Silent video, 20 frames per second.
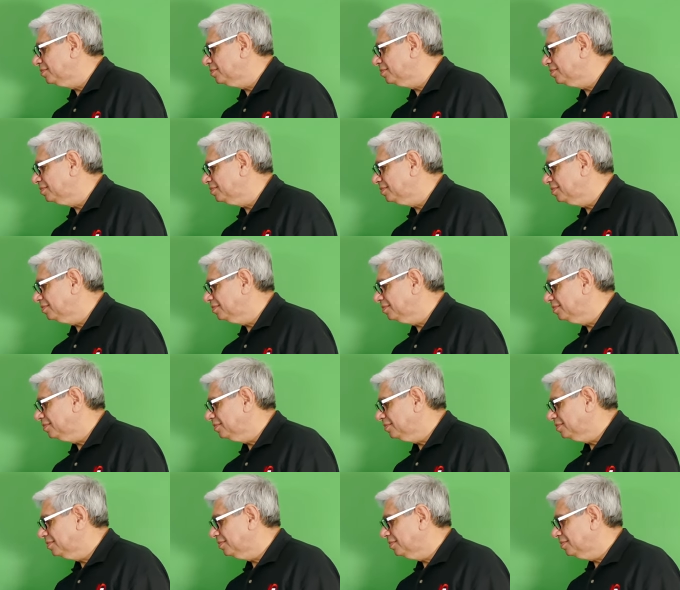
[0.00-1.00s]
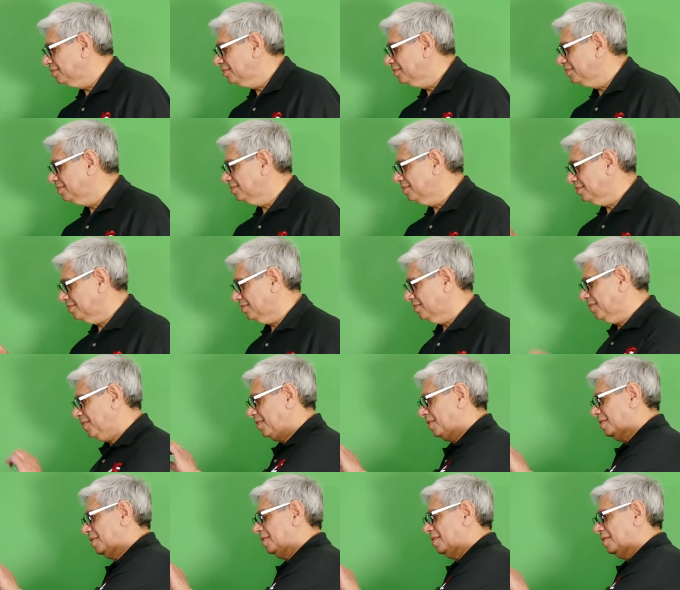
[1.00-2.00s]

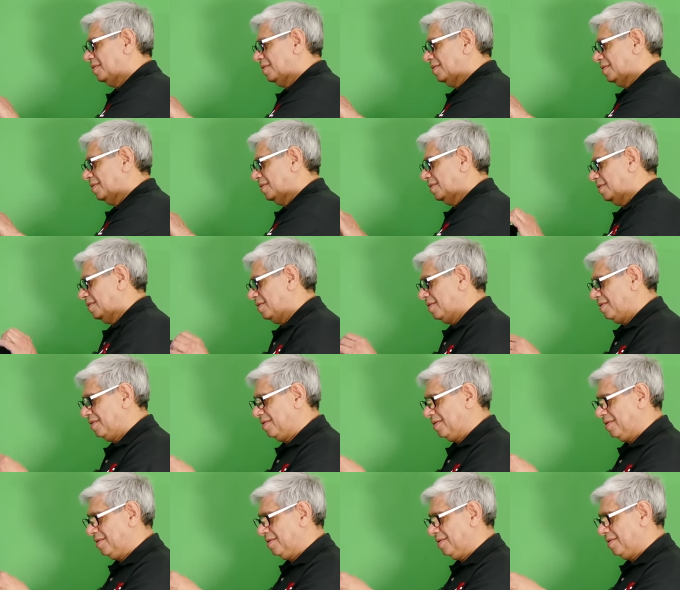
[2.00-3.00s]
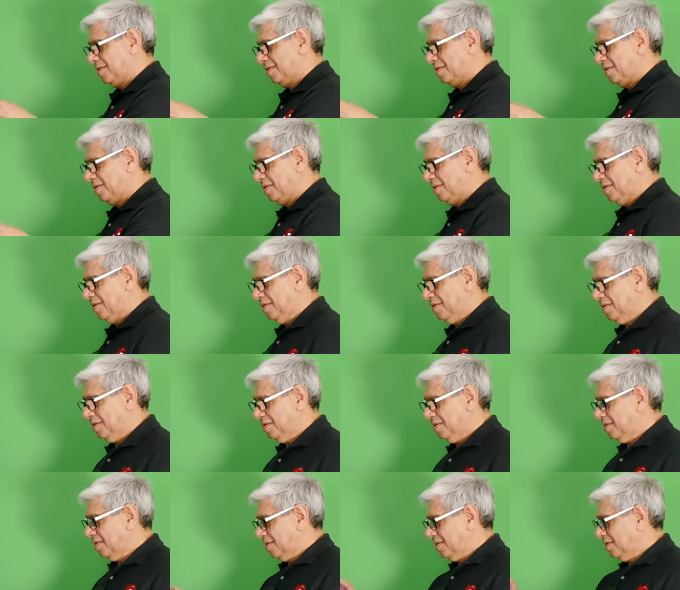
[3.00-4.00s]

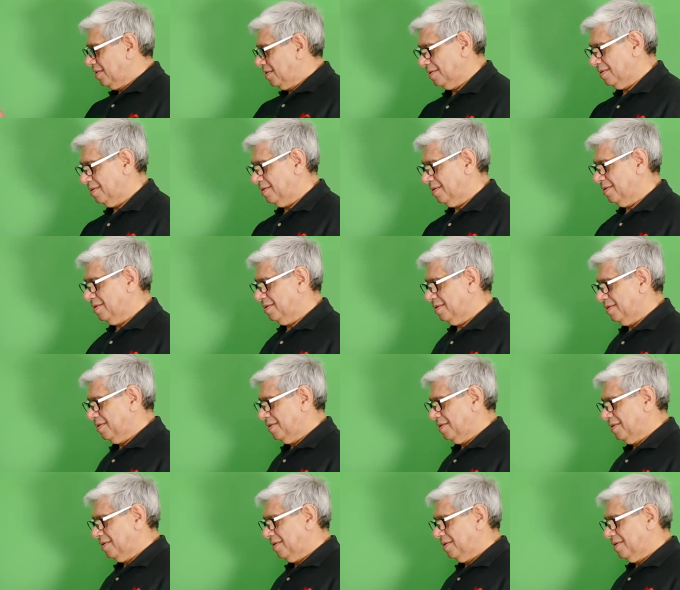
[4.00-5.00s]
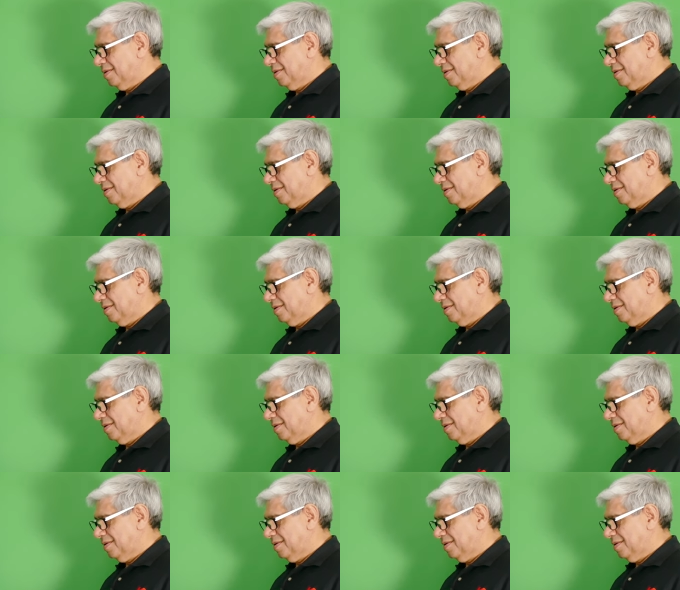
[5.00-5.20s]
[no speech]